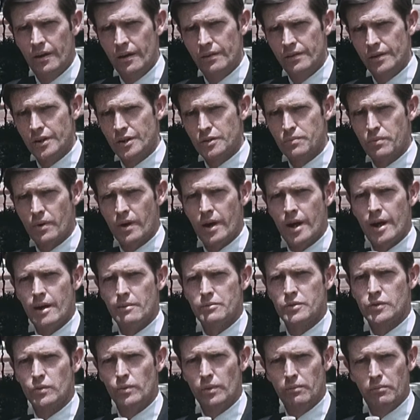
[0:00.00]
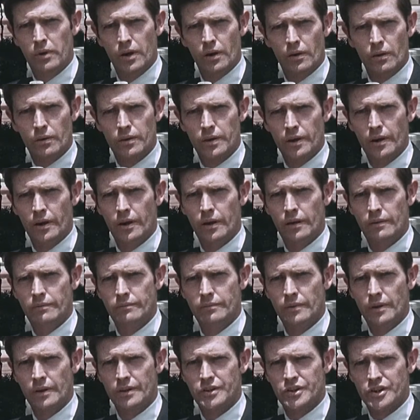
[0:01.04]
And this perhaps would be okay,
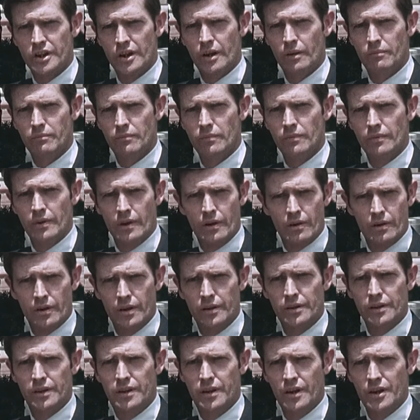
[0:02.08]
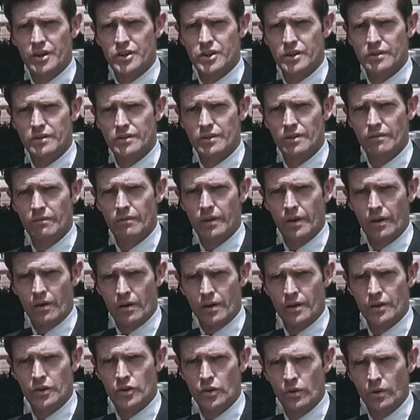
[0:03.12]
except there are indications they
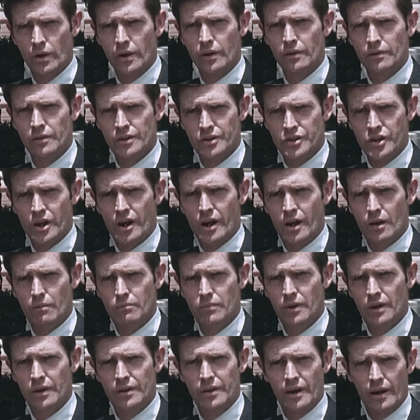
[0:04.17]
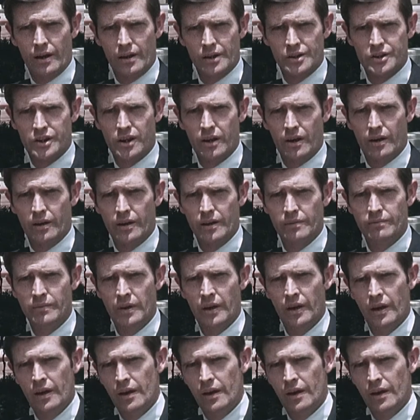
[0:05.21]
aren't doing the job in Dallas County.